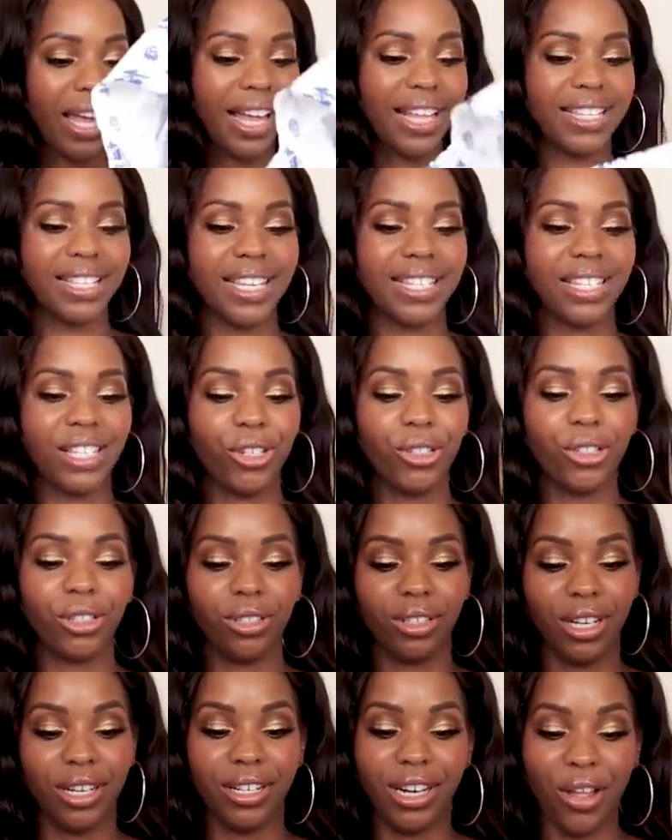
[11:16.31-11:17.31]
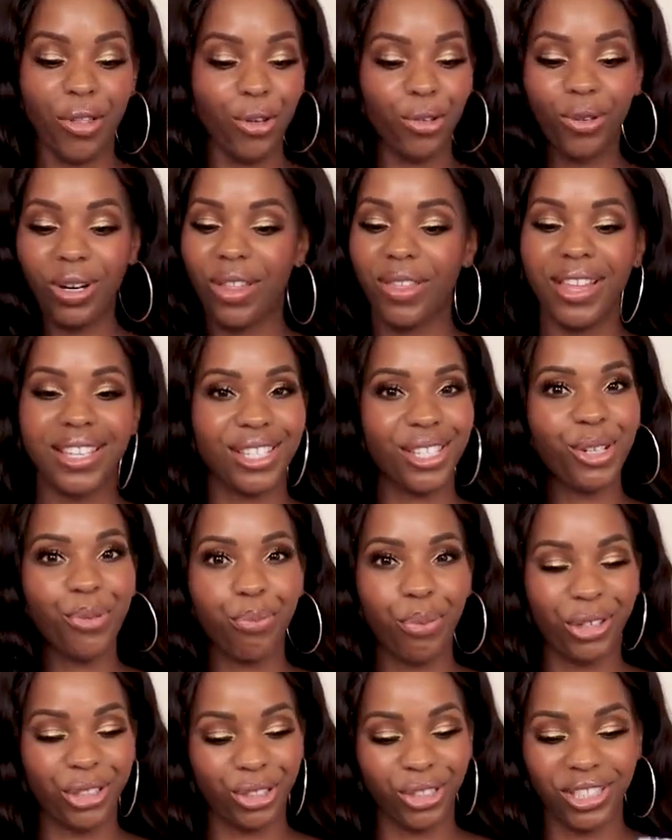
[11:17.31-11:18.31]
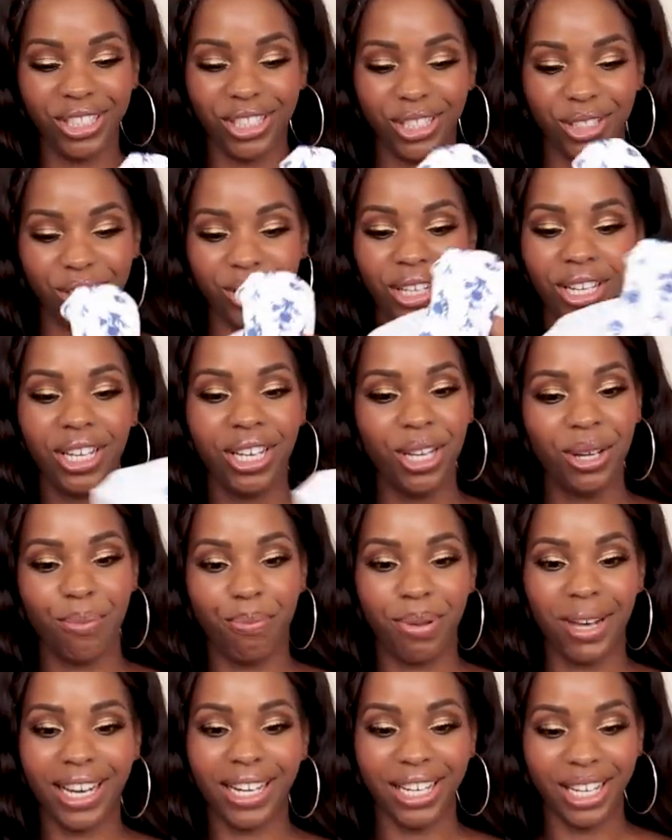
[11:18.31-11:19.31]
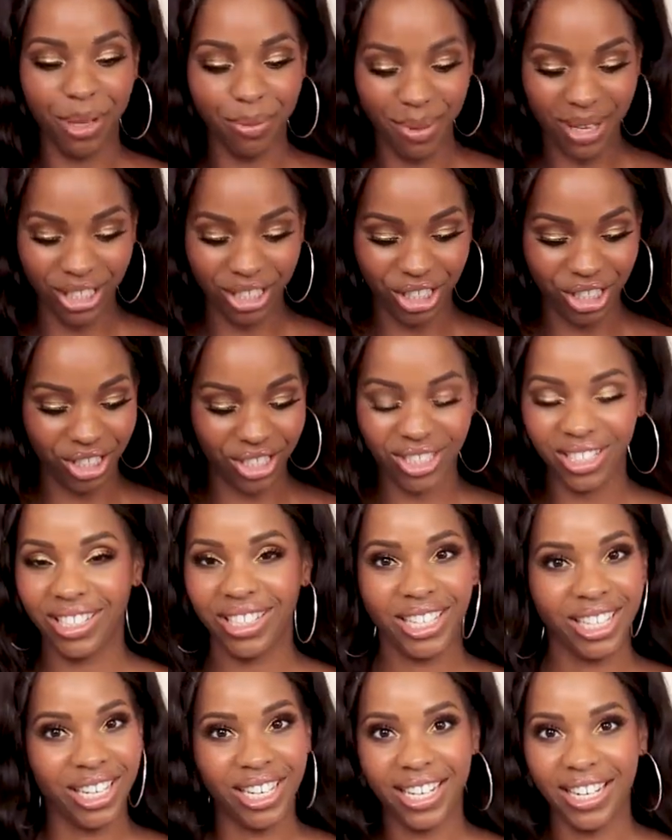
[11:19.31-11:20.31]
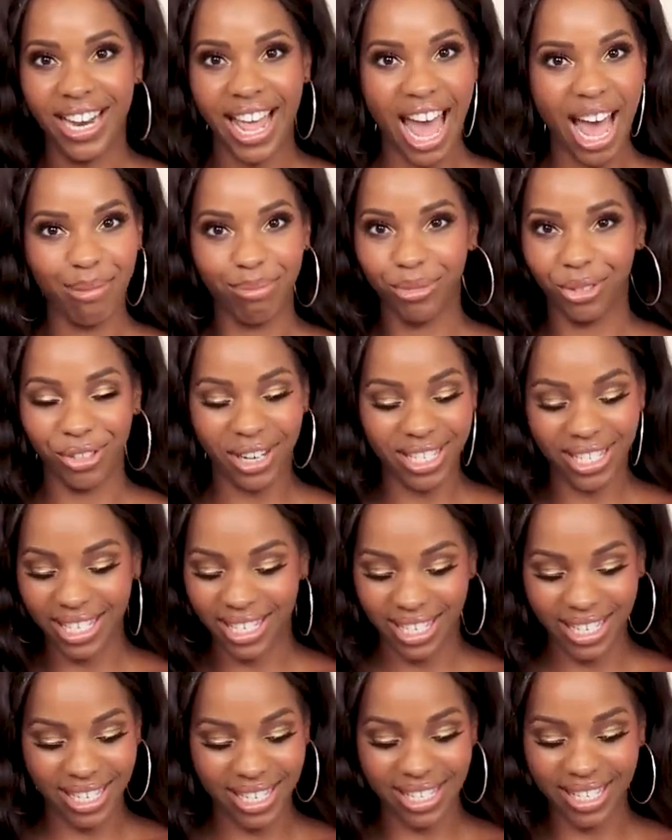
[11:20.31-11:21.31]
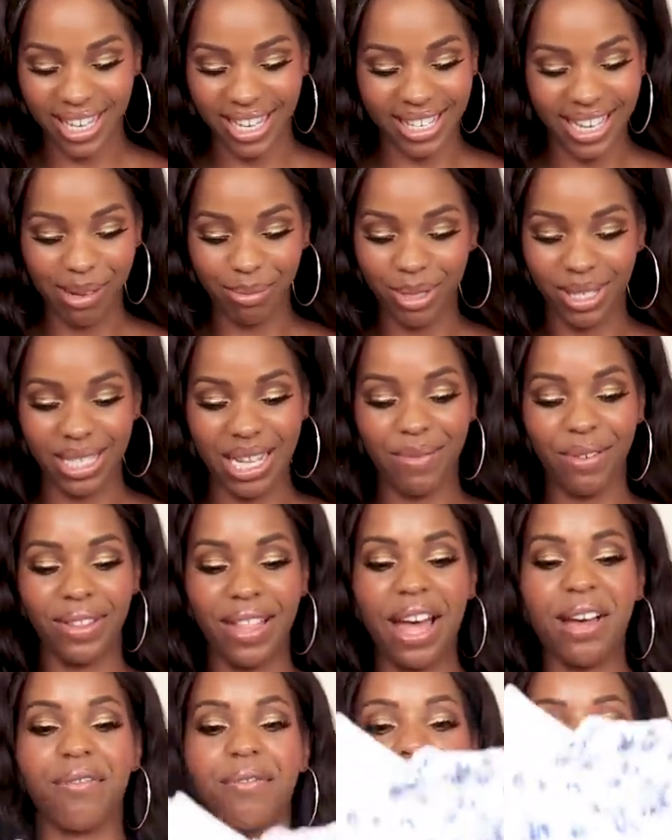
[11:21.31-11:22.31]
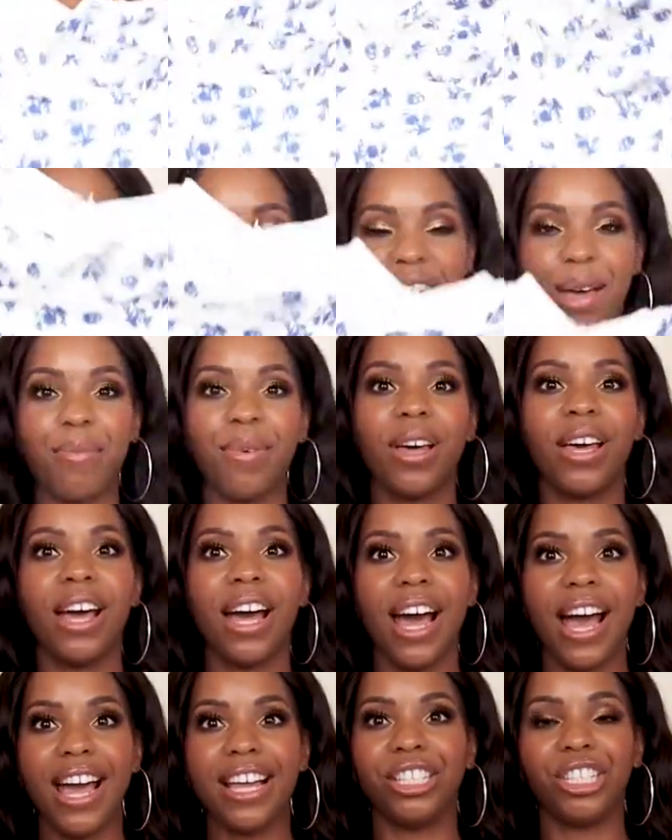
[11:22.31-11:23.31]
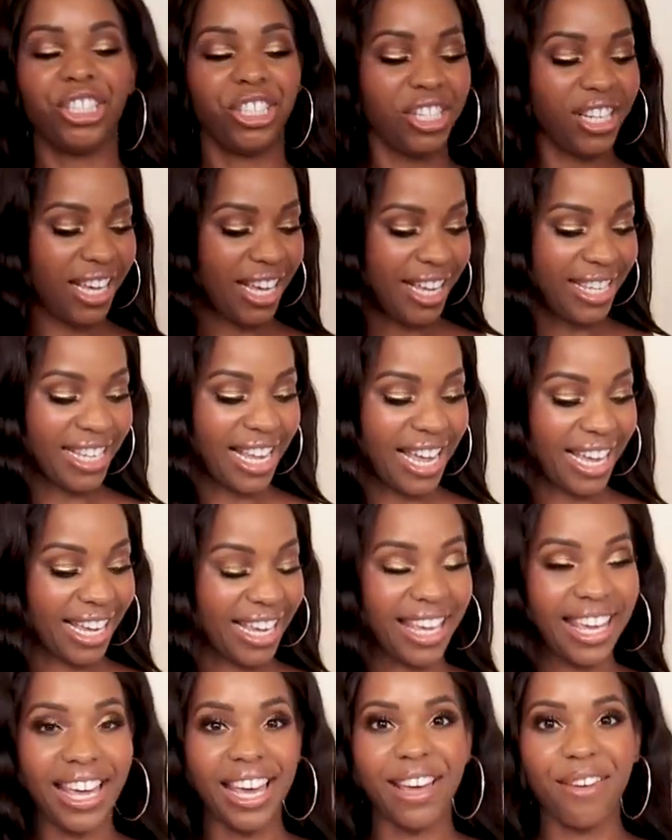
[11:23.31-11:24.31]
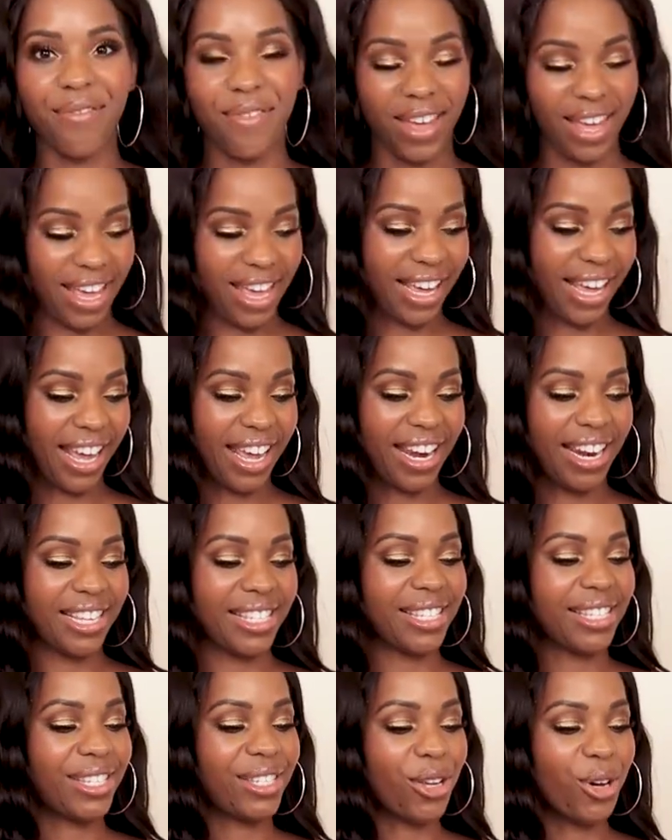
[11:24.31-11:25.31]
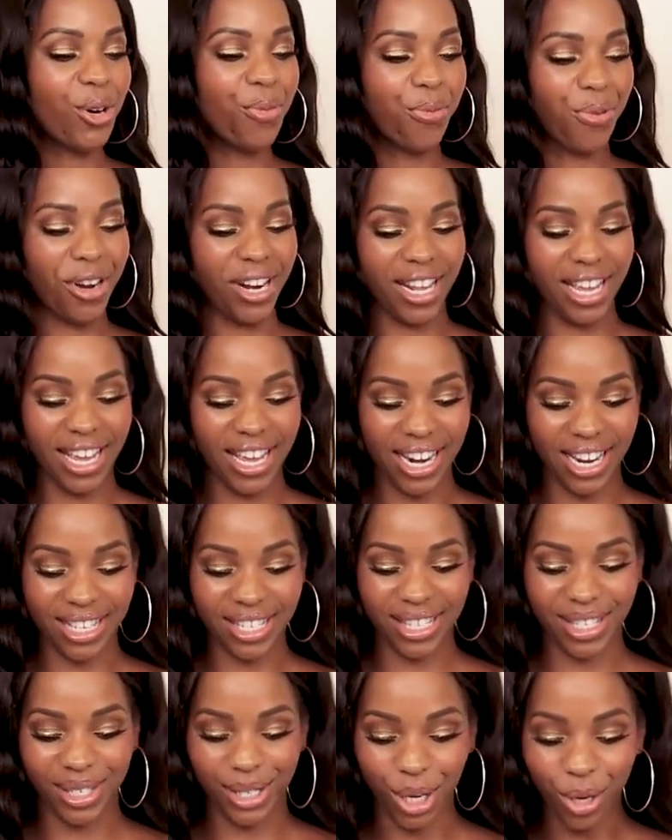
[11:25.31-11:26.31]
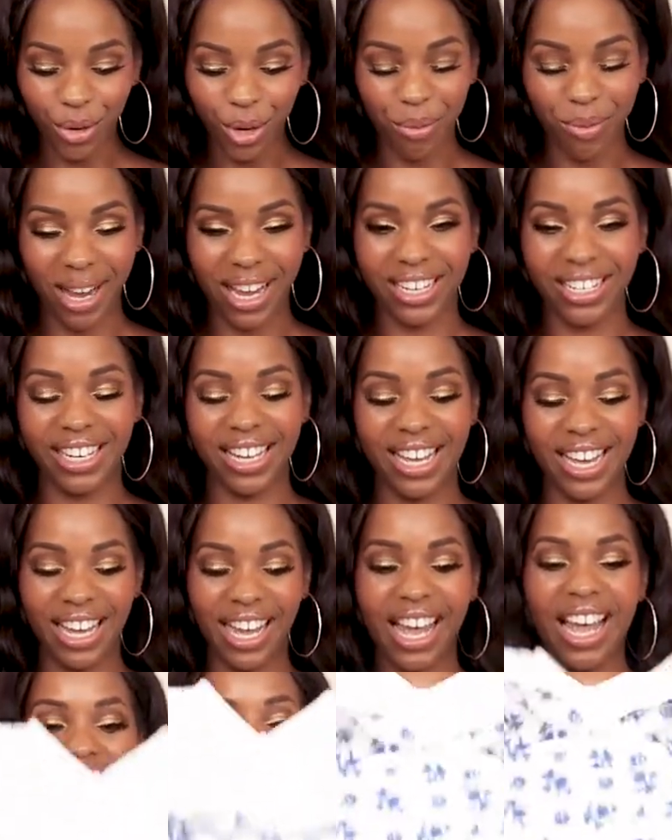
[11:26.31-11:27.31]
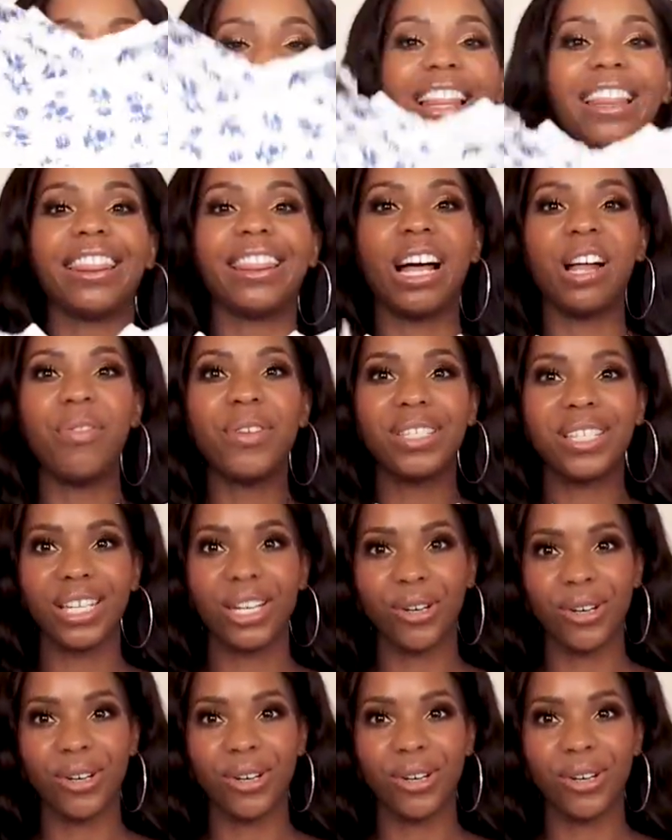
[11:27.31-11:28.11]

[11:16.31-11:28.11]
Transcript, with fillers: is this little, another one of these little Bridgerton picnic bitch nap dresses, because I'm just loving that vibe. And she is giving. It is so pretty, it is so romantic. I love this